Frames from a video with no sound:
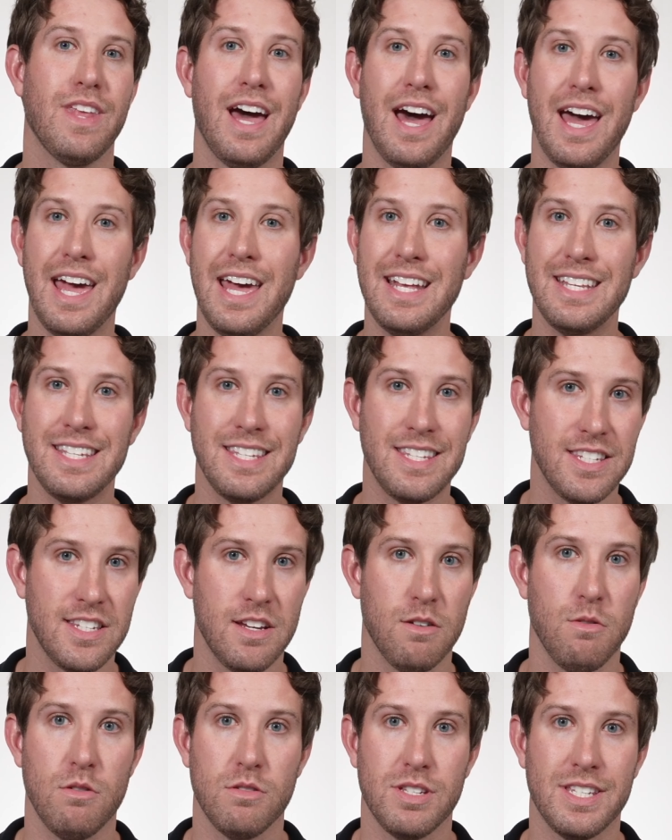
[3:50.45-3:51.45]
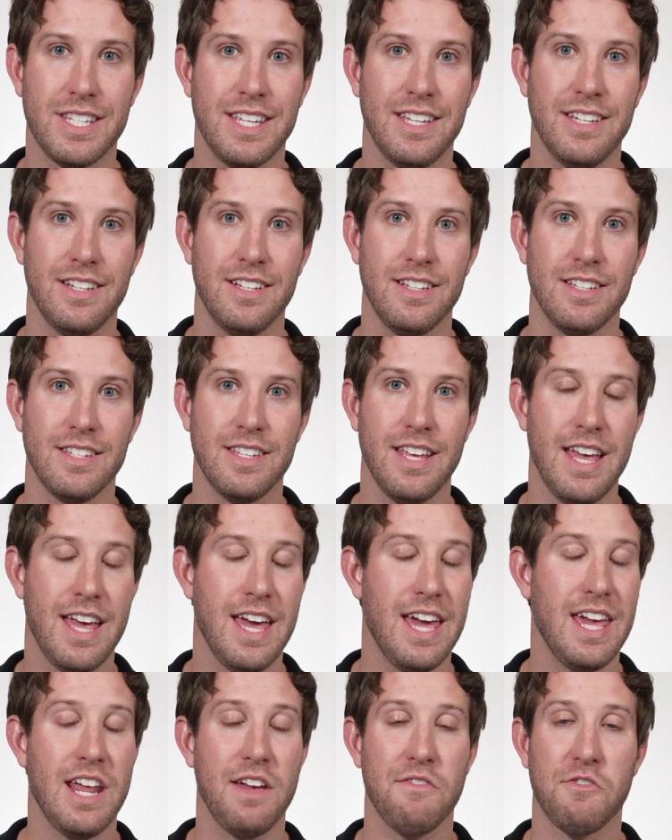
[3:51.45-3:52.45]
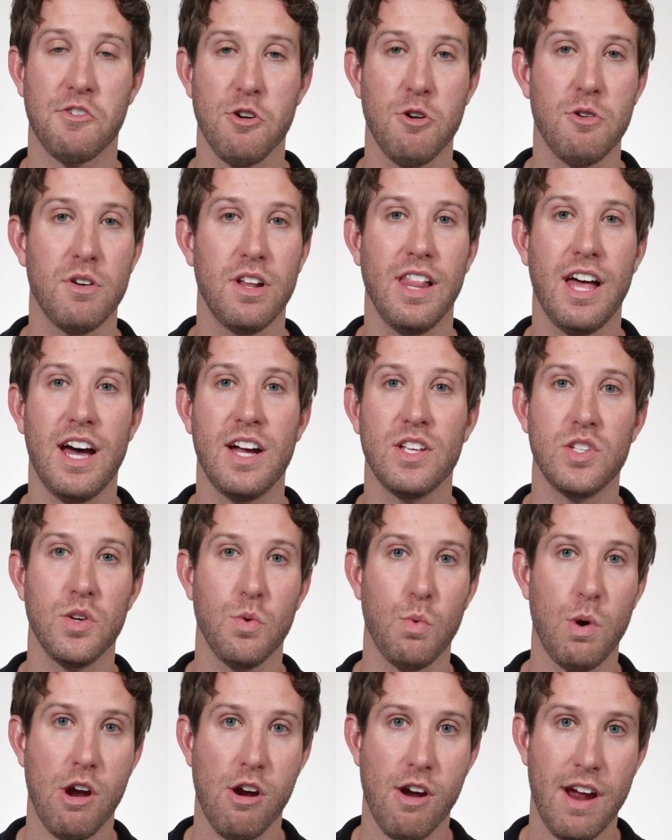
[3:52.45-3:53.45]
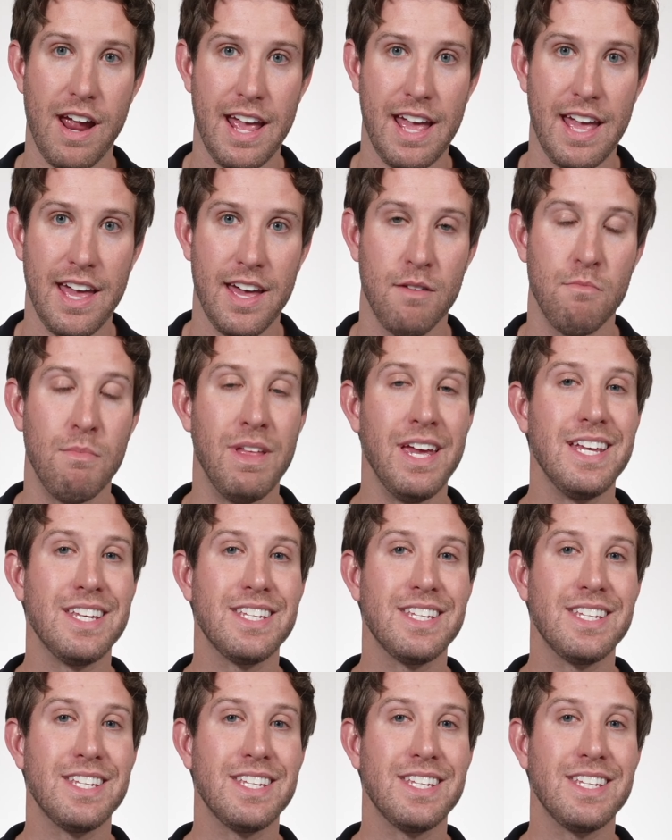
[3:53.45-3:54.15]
I had 0 skills and I've grown a lot to where I am.